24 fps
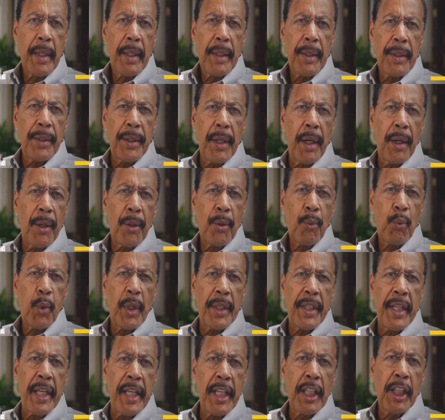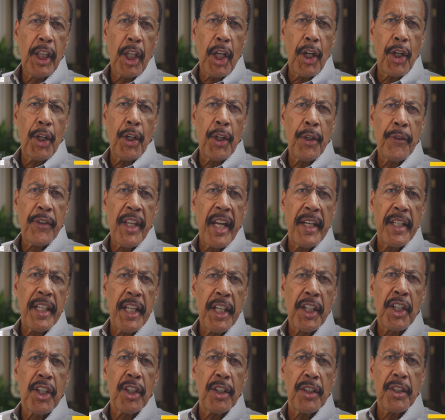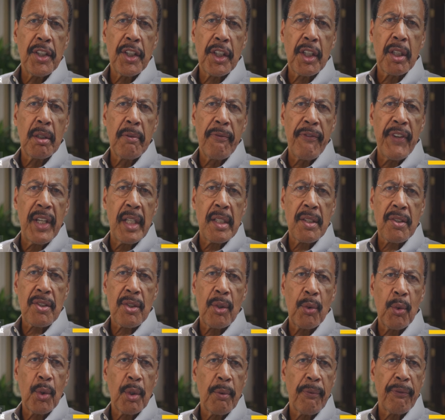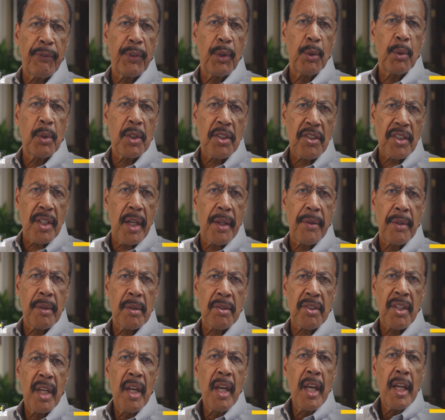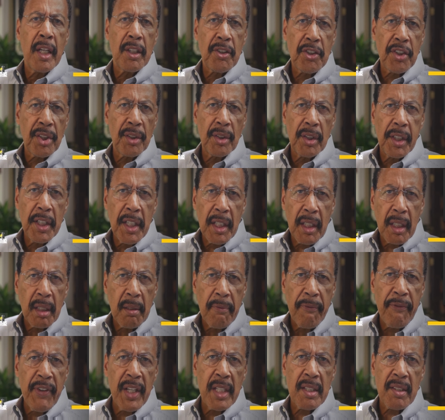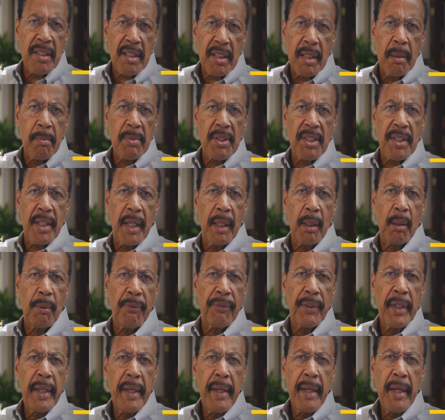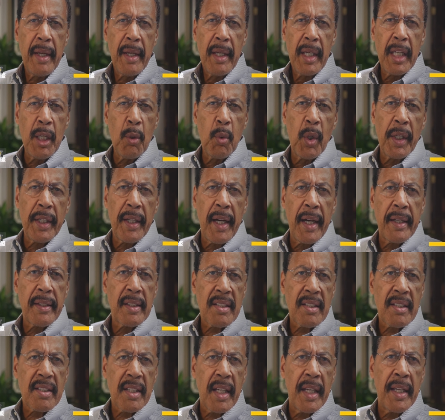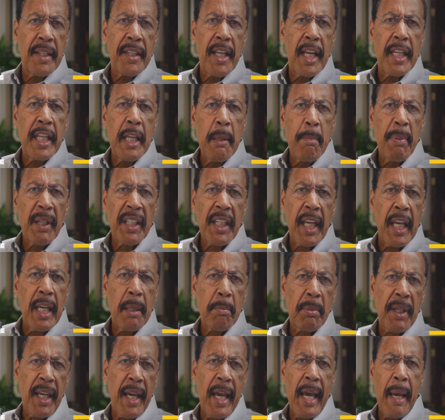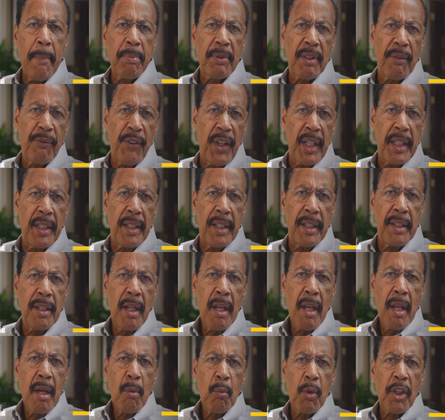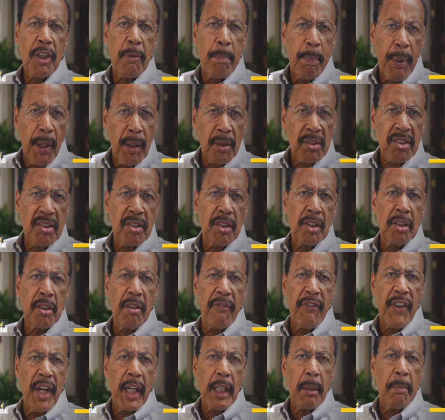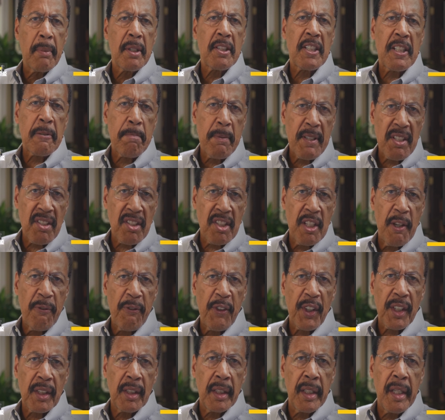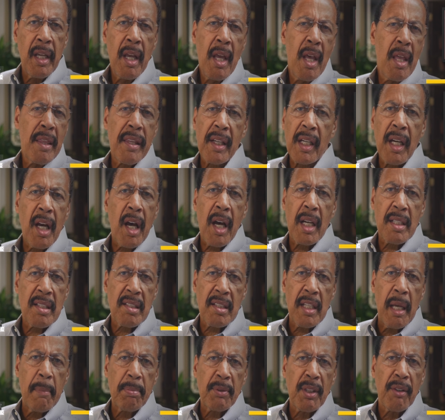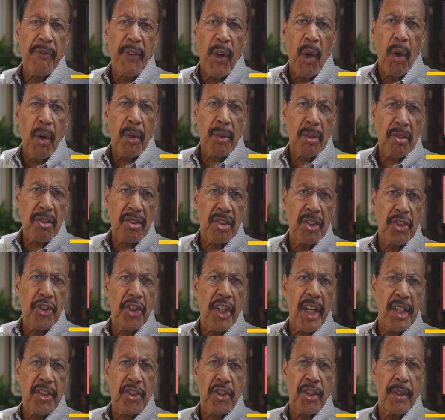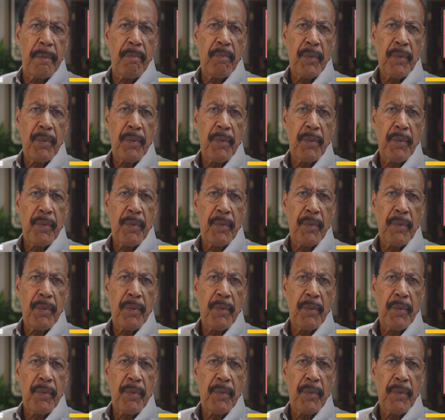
You know, when he learned that he couldn't convince or influence others until he convinced himself, he went on to say that he became captivated with personal development, specifically the concept of autosuggestion.